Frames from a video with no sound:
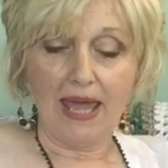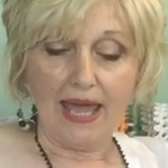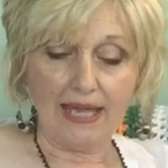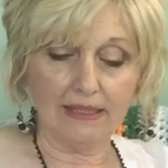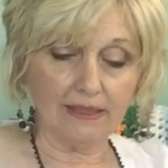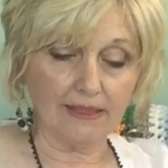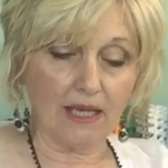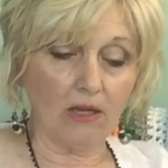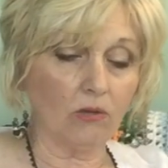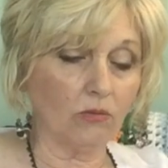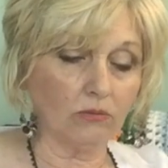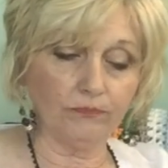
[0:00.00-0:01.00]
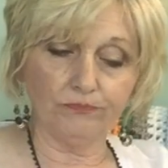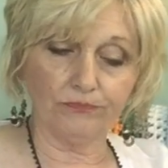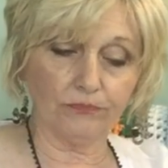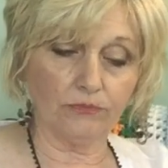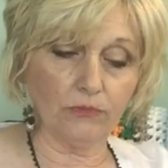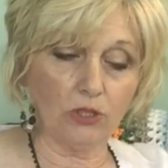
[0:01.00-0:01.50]
And so
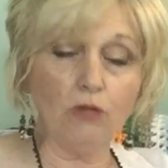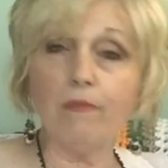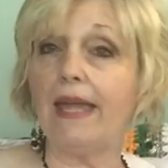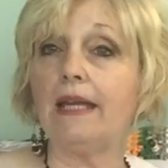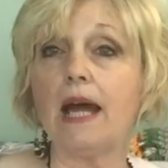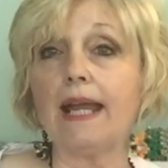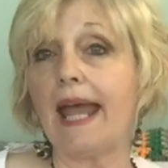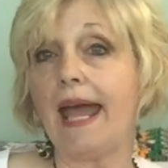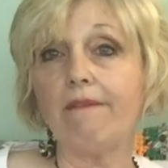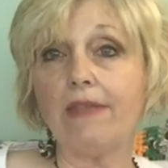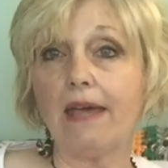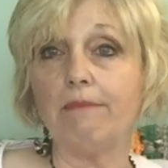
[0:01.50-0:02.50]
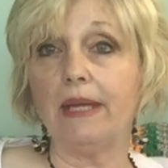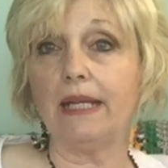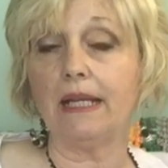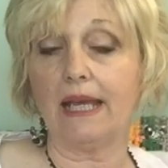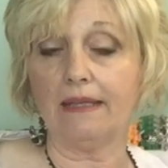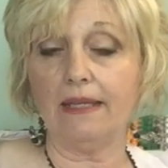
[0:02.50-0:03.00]
you may not have that many.
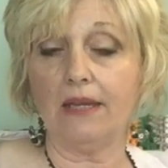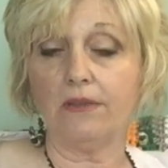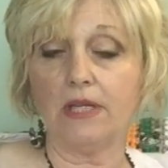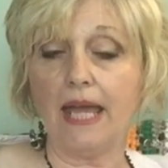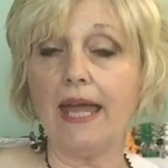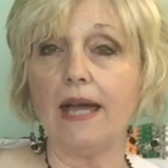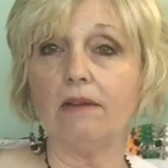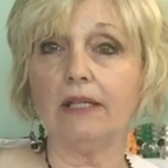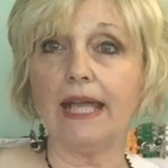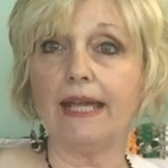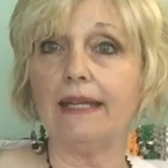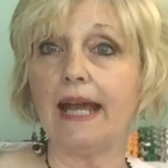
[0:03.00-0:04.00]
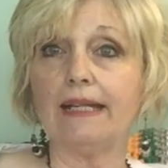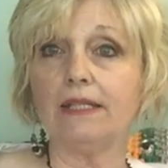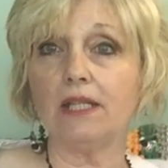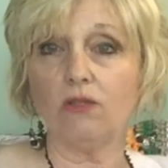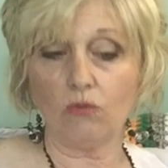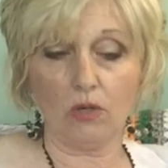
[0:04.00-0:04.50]
Like the other day, I only had
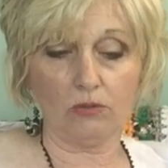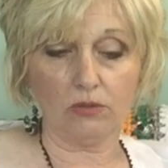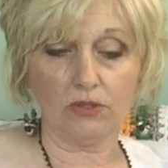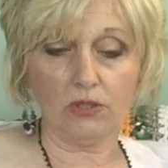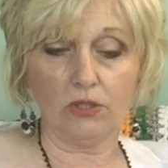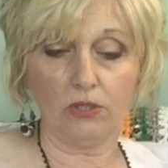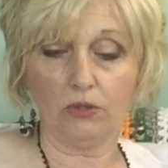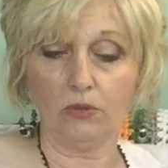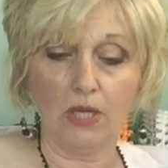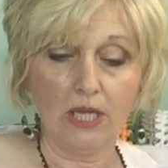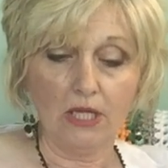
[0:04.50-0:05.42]
19 rolls to do.